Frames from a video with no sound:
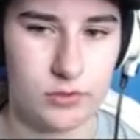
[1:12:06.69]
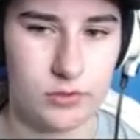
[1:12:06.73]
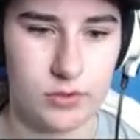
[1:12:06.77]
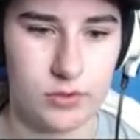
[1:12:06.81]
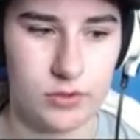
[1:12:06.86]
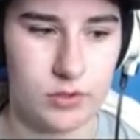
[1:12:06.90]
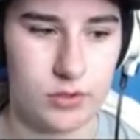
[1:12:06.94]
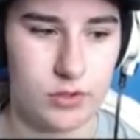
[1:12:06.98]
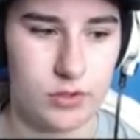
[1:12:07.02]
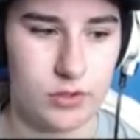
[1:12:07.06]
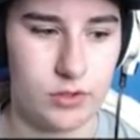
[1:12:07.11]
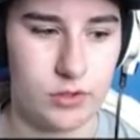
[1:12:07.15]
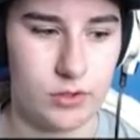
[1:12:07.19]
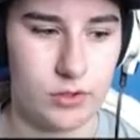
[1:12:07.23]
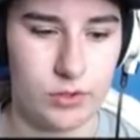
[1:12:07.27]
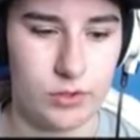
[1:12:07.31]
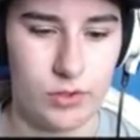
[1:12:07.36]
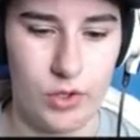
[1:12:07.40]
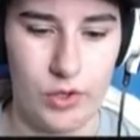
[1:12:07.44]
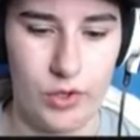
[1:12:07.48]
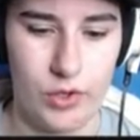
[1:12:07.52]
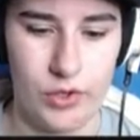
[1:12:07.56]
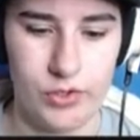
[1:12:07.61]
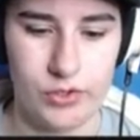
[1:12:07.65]
Go do
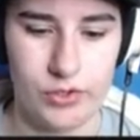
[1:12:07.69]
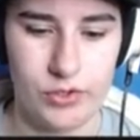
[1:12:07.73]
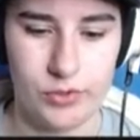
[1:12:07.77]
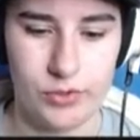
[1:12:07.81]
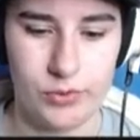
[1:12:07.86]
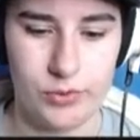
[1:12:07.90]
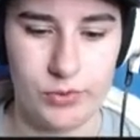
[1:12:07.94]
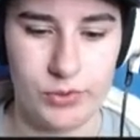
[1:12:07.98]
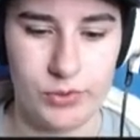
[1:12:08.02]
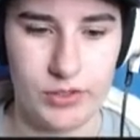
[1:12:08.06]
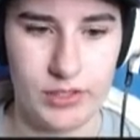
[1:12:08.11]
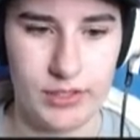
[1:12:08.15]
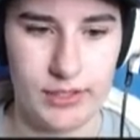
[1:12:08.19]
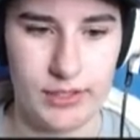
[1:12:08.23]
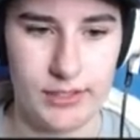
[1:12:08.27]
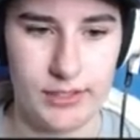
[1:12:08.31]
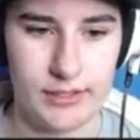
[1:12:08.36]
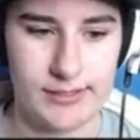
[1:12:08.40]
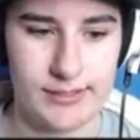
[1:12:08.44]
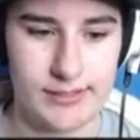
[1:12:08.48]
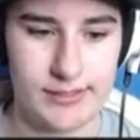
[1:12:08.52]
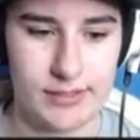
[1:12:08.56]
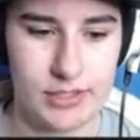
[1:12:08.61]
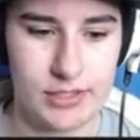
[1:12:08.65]
all the things. Let's go.
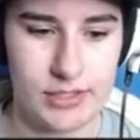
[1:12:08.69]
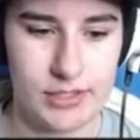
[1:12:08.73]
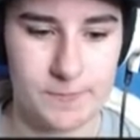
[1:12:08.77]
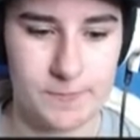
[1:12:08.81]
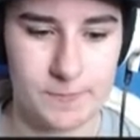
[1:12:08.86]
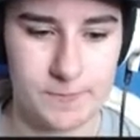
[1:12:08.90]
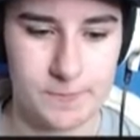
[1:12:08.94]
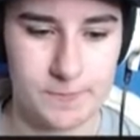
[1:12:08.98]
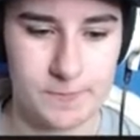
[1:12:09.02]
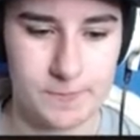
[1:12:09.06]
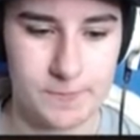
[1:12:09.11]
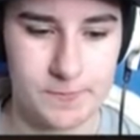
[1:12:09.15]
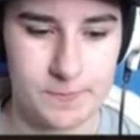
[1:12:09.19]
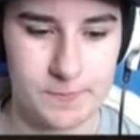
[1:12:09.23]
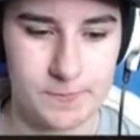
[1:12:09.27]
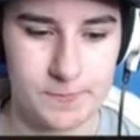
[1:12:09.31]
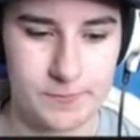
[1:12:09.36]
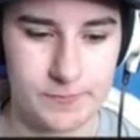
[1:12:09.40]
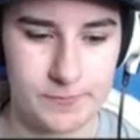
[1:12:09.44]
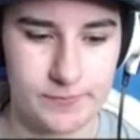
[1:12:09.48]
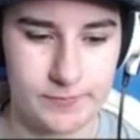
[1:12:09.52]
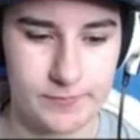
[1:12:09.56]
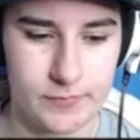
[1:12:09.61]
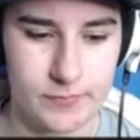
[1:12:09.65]

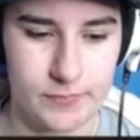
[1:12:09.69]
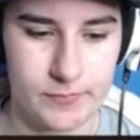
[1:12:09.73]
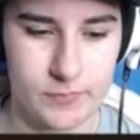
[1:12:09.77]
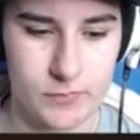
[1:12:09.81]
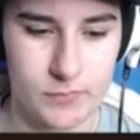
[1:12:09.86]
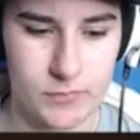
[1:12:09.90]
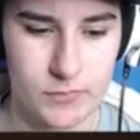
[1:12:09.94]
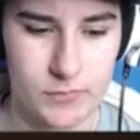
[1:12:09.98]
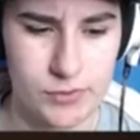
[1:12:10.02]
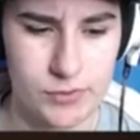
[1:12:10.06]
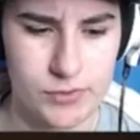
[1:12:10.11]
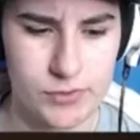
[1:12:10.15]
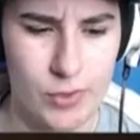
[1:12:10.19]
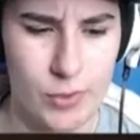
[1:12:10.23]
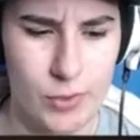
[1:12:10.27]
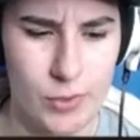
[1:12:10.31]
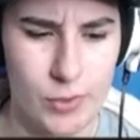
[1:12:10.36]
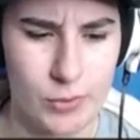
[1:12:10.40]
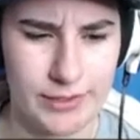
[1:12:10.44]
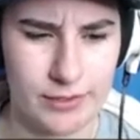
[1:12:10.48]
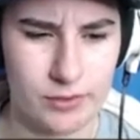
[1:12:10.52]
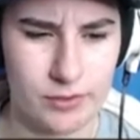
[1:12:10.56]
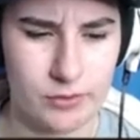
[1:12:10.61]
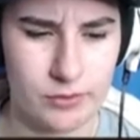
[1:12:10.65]
Who's calling you?
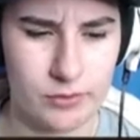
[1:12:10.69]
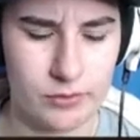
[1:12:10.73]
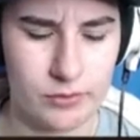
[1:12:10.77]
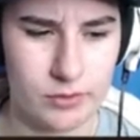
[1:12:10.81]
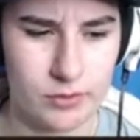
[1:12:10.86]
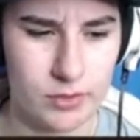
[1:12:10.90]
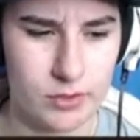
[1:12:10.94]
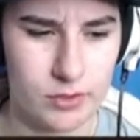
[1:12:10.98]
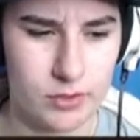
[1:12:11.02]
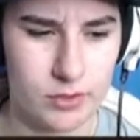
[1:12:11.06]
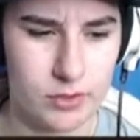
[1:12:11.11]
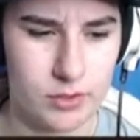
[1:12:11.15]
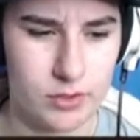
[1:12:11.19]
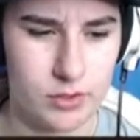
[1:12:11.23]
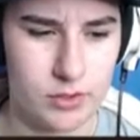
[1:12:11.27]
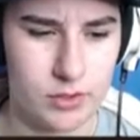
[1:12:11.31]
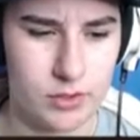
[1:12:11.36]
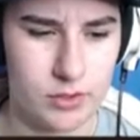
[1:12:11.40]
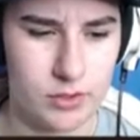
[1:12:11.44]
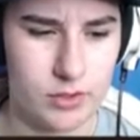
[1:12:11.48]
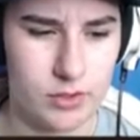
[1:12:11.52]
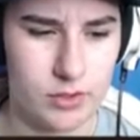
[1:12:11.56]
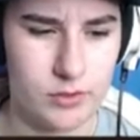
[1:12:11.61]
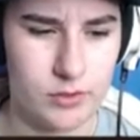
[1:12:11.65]

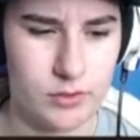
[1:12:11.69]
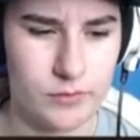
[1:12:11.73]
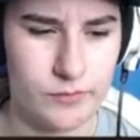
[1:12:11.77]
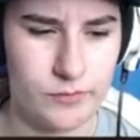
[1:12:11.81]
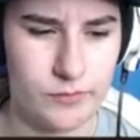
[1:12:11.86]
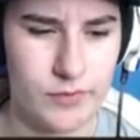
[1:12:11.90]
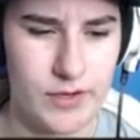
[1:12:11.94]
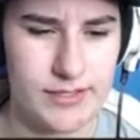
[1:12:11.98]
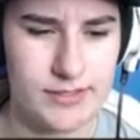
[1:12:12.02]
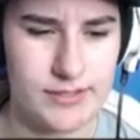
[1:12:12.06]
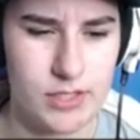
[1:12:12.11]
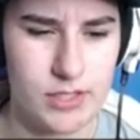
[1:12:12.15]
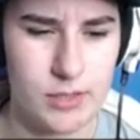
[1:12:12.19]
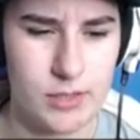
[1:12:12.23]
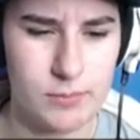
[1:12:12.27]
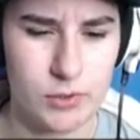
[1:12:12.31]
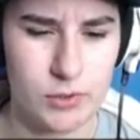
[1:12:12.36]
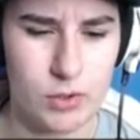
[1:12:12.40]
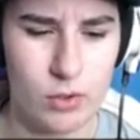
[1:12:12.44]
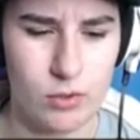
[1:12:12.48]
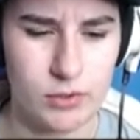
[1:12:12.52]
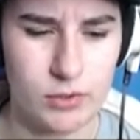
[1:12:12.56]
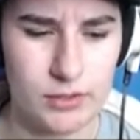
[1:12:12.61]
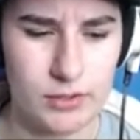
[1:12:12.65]
Freddy, stop calling my
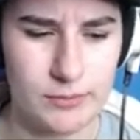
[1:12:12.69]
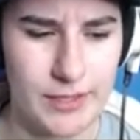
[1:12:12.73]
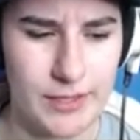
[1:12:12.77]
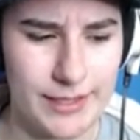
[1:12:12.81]
kids.